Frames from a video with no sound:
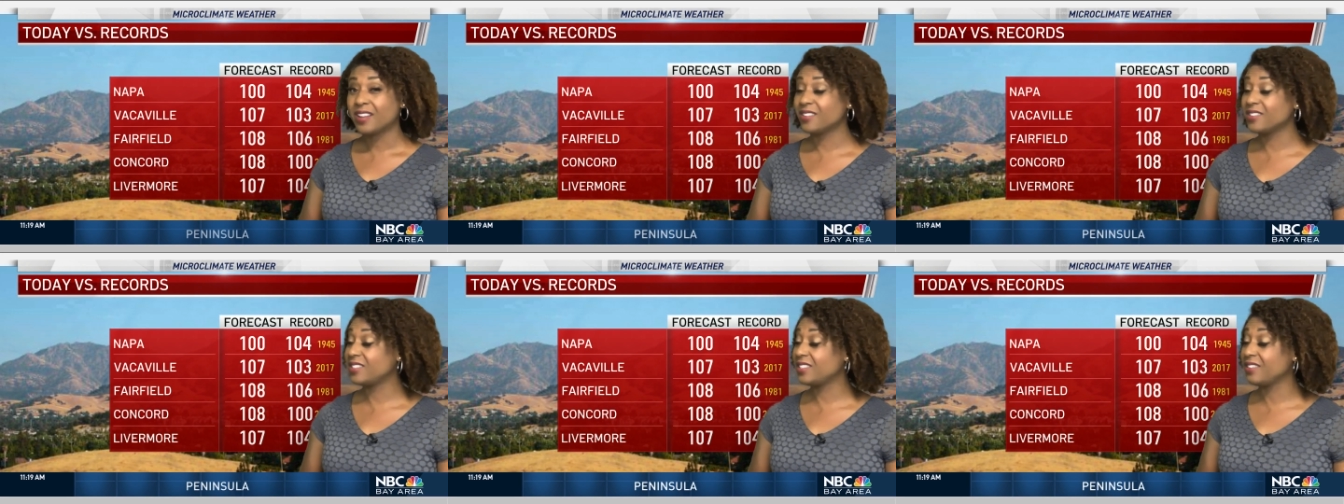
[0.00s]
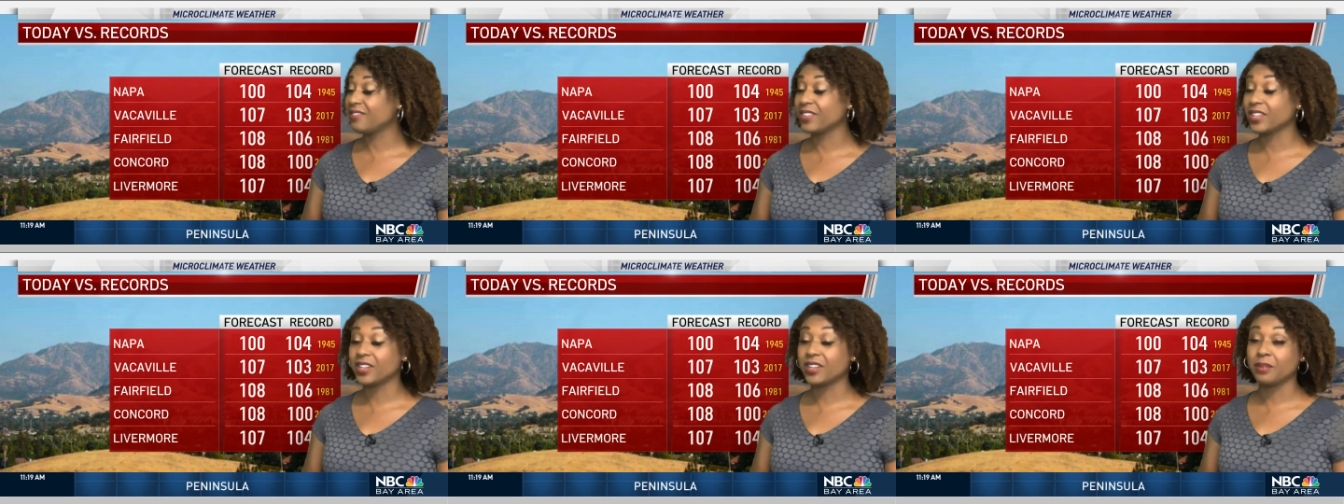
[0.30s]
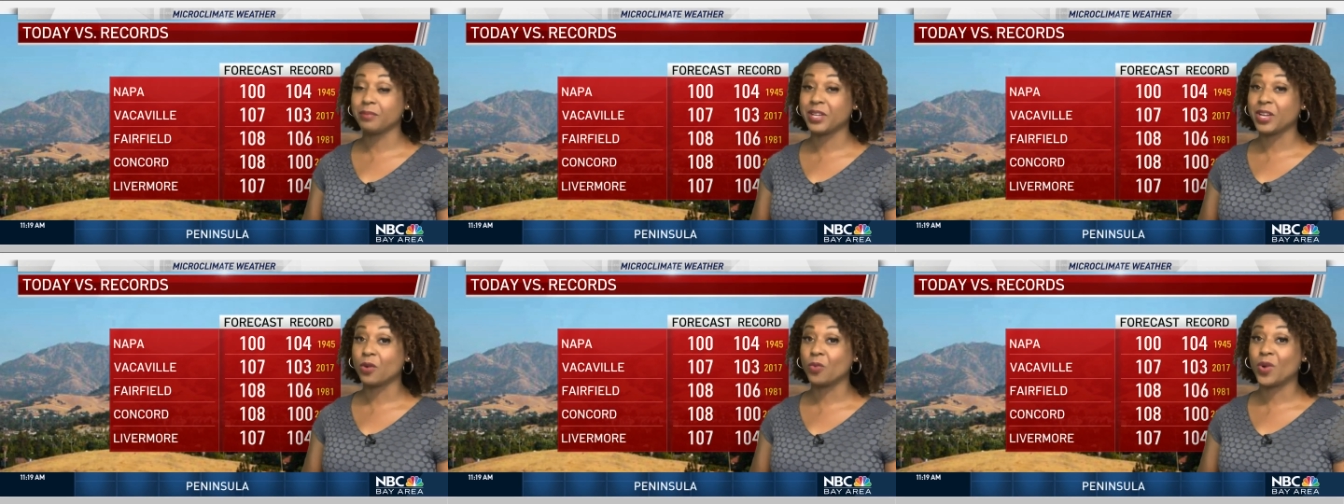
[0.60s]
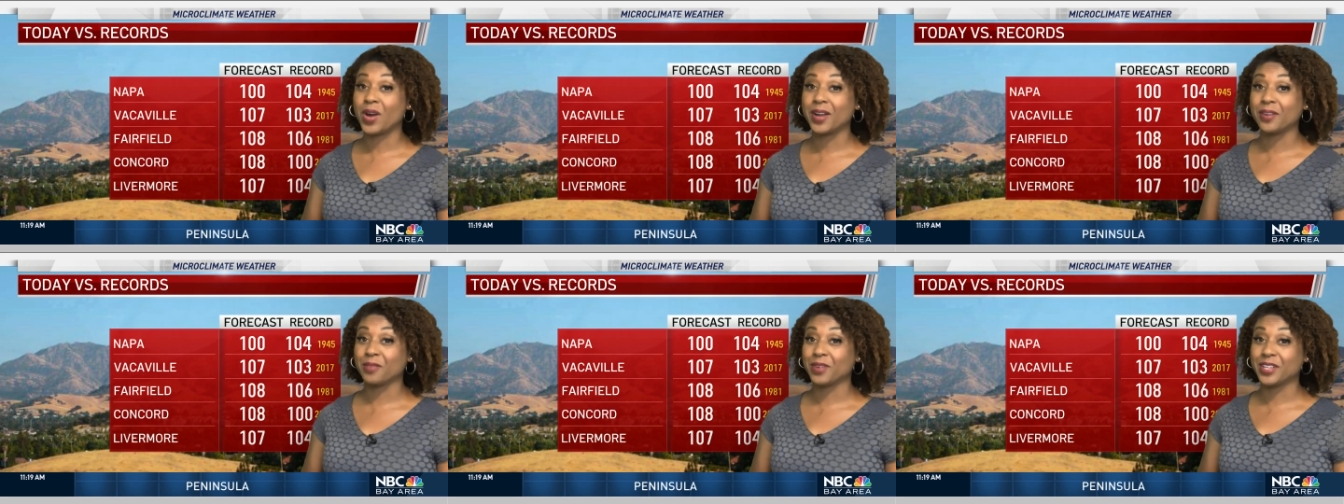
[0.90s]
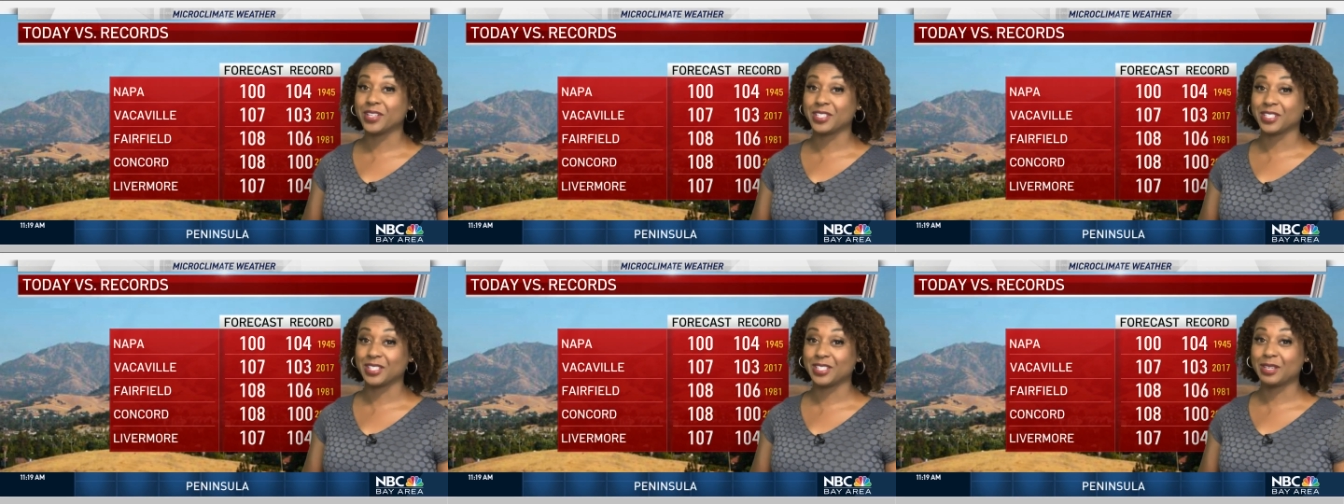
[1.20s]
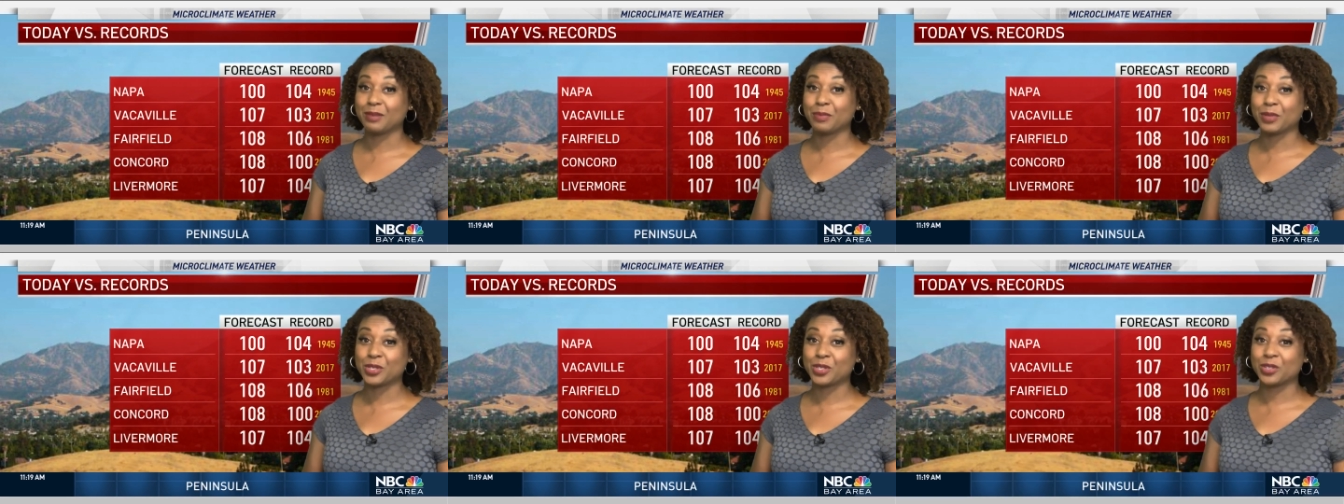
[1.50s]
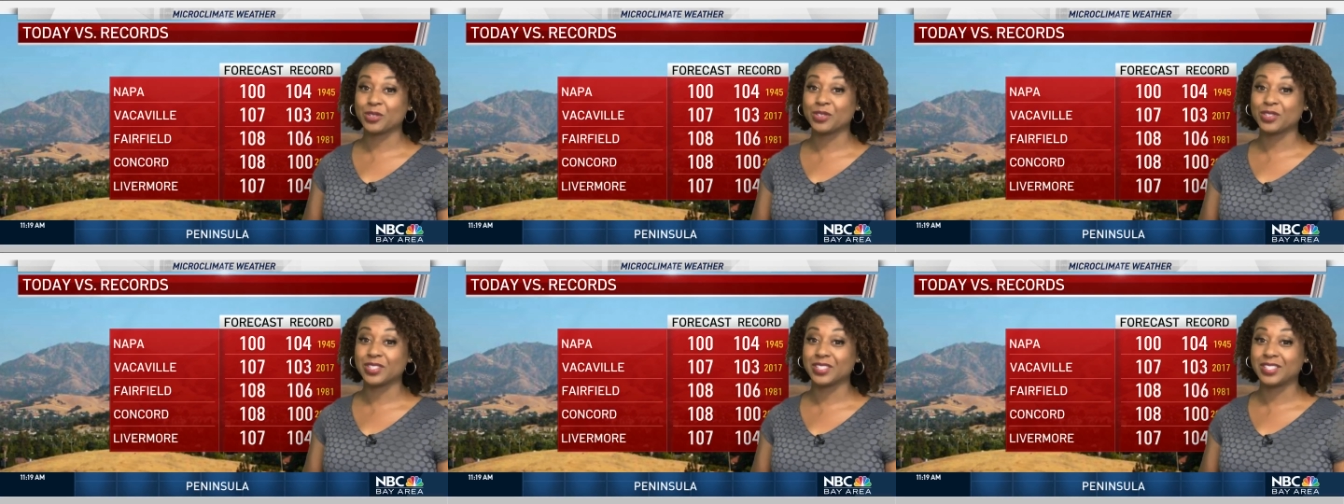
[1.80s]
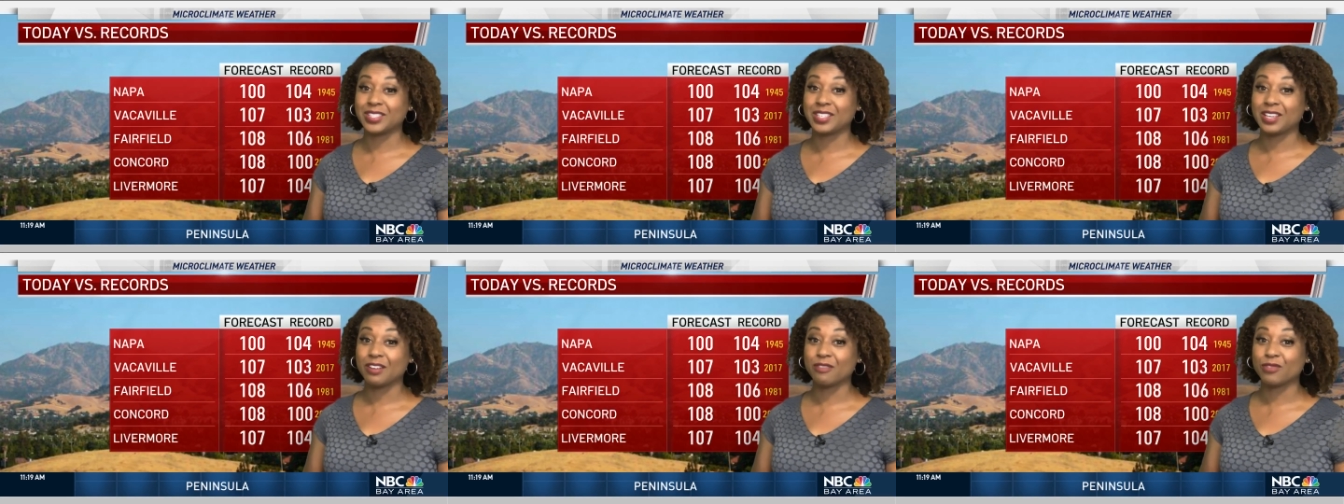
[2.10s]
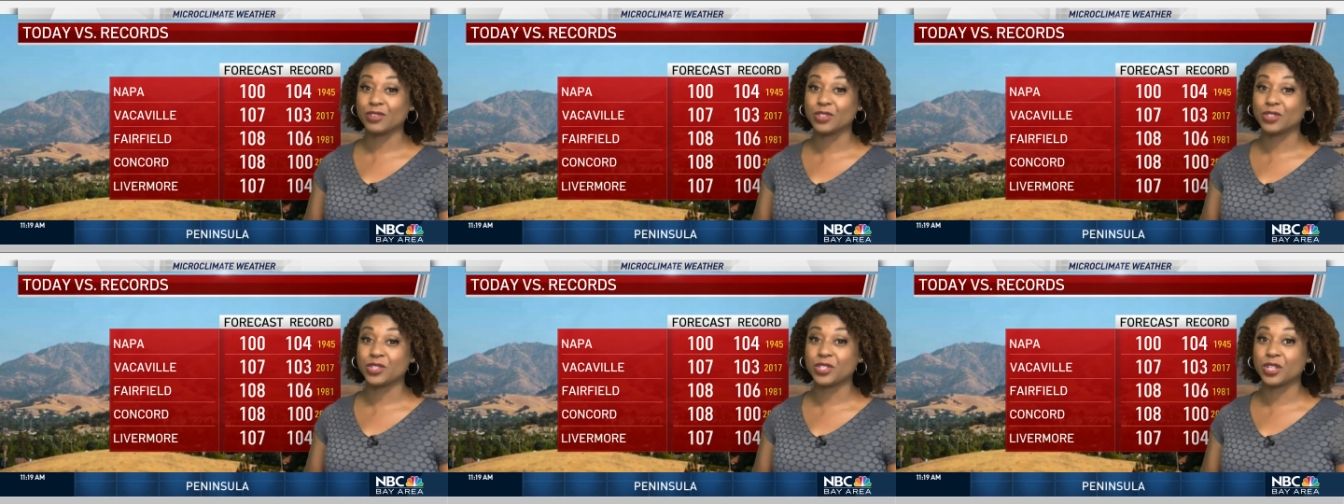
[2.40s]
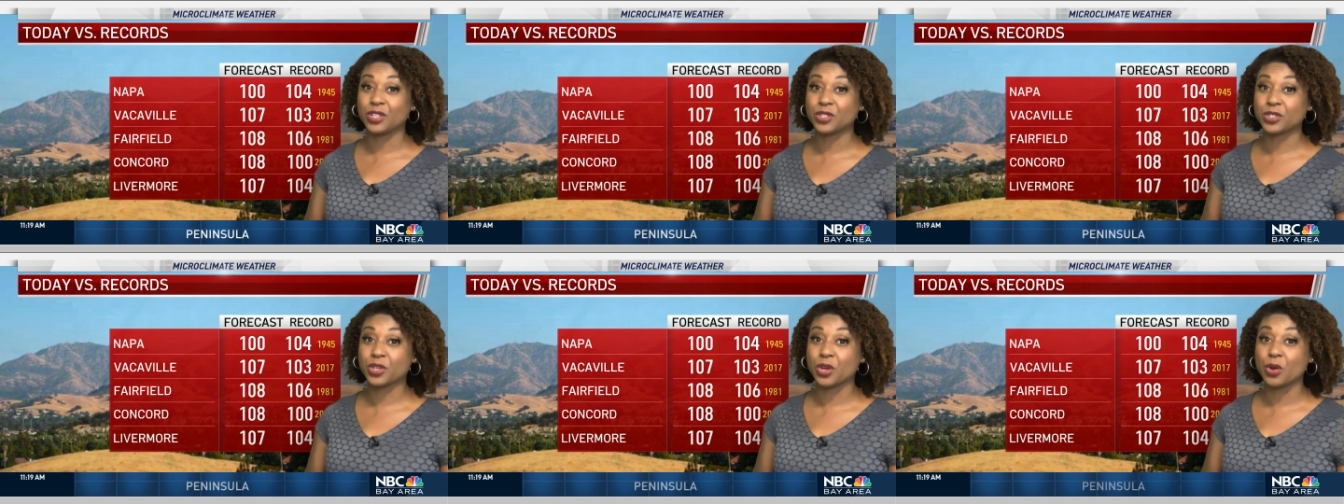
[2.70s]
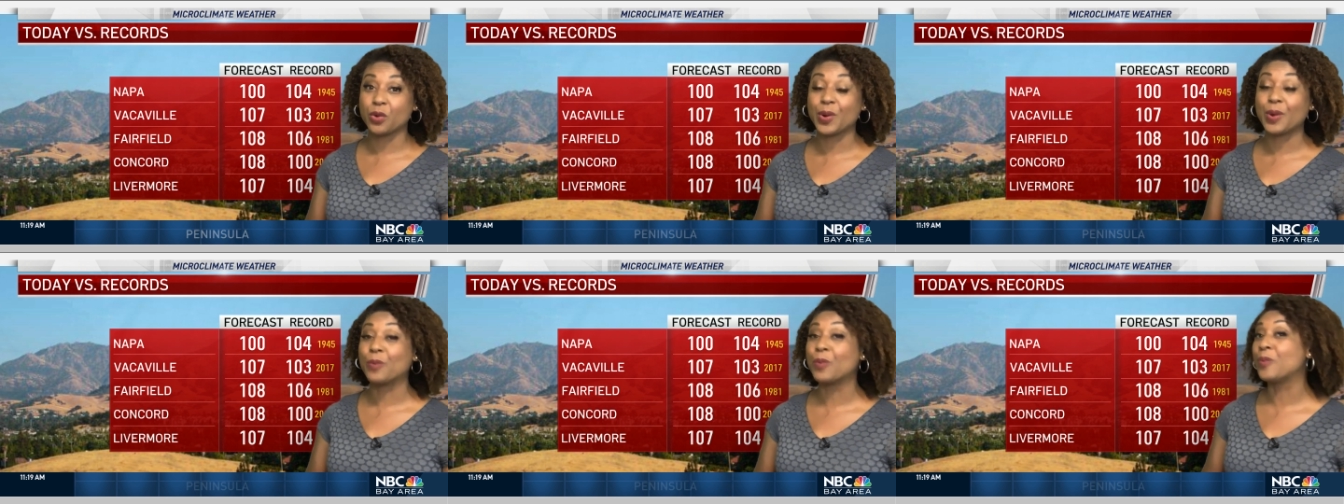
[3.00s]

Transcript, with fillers: There's even going to be a wide range in temperatures in San Francisco.